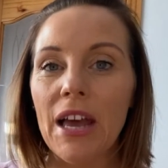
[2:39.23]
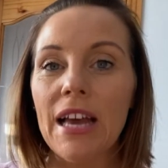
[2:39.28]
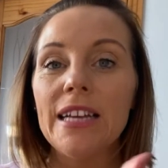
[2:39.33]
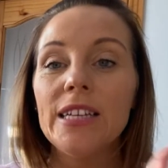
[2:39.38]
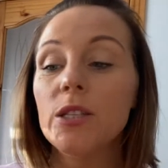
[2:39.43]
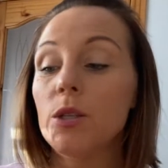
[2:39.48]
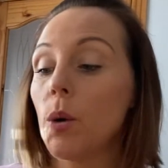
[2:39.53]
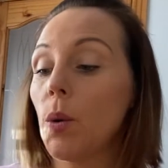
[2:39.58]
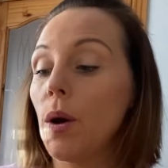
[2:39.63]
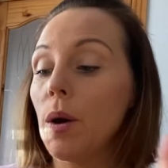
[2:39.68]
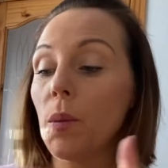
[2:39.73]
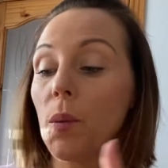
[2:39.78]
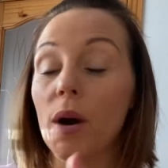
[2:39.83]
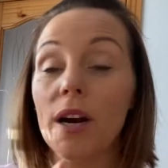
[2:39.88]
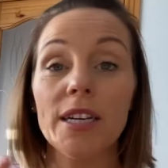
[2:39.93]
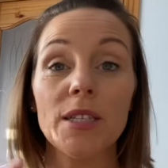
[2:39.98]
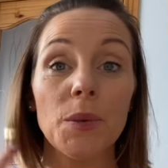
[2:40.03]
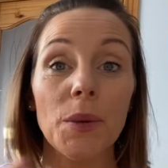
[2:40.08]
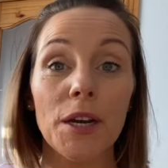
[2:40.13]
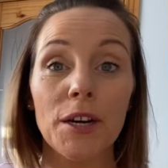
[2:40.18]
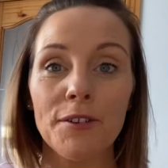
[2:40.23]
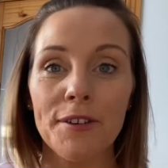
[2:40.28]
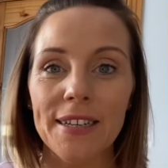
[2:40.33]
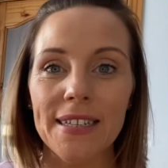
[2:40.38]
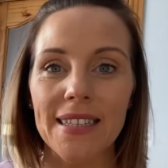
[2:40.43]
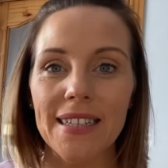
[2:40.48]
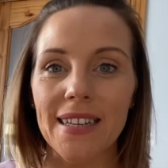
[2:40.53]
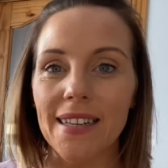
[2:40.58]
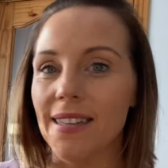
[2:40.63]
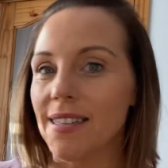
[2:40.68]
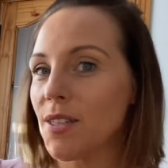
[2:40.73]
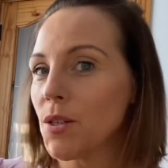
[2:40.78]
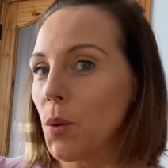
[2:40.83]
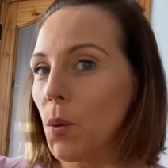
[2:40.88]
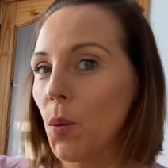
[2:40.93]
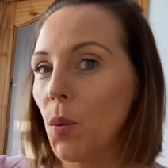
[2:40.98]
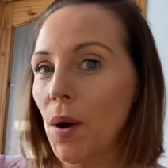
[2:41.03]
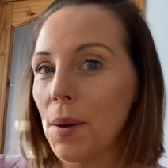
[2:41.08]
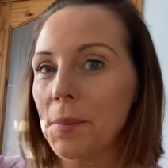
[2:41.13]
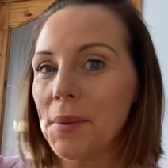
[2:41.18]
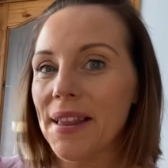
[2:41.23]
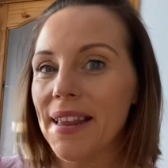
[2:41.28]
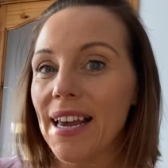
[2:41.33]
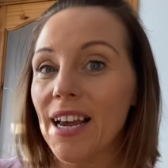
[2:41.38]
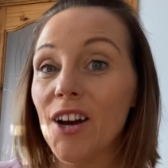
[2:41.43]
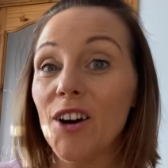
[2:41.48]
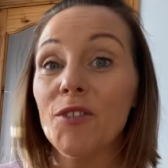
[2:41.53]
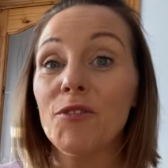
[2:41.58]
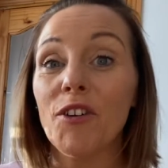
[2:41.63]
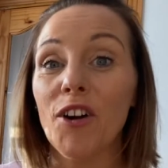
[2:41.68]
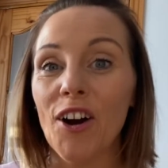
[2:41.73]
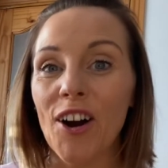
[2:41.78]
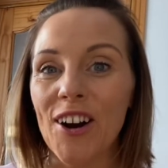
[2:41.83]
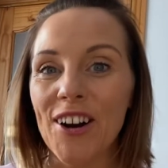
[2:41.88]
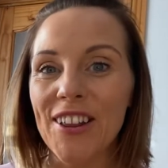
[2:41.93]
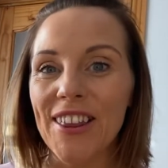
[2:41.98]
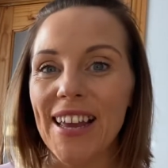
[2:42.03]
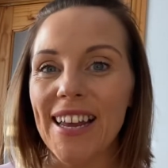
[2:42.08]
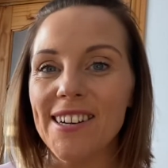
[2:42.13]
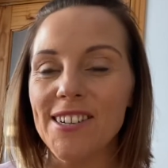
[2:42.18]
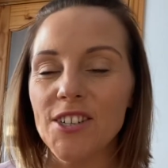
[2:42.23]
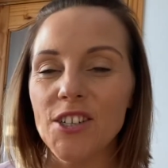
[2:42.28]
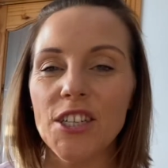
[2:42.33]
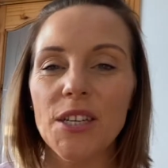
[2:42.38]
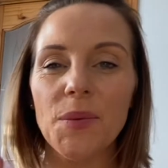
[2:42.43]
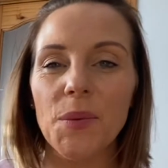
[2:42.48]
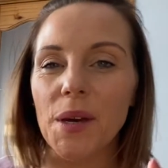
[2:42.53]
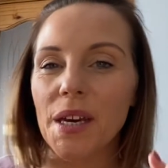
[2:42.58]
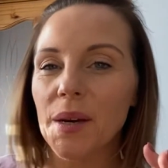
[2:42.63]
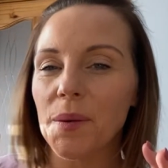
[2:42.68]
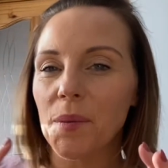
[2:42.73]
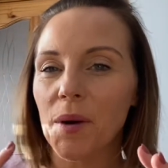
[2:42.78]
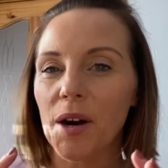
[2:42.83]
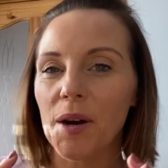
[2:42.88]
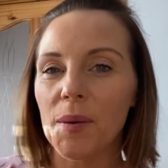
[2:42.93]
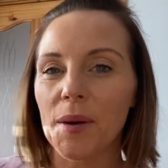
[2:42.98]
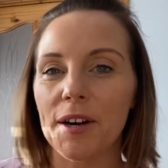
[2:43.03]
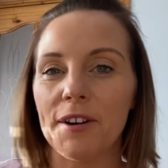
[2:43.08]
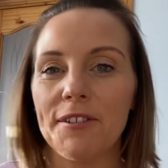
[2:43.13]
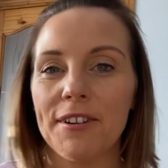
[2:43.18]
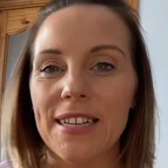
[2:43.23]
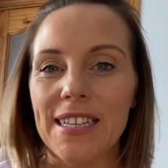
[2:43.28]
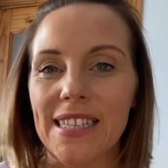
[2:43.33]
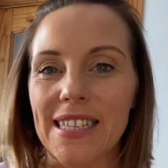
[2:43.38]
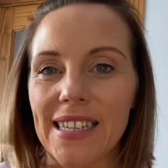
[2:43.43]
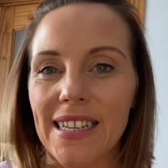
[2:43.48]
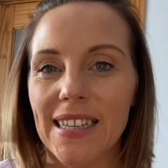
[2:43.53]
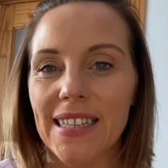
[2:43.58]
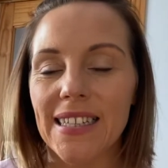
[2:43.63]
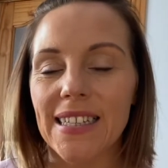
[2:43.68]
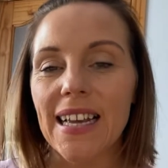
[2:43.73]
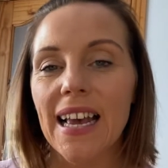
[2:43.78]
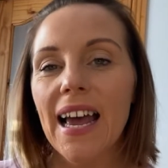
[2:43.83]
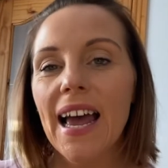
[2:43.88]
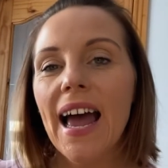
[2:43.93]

So it works with crystals. So when we think of earth energy, we can work with crystals.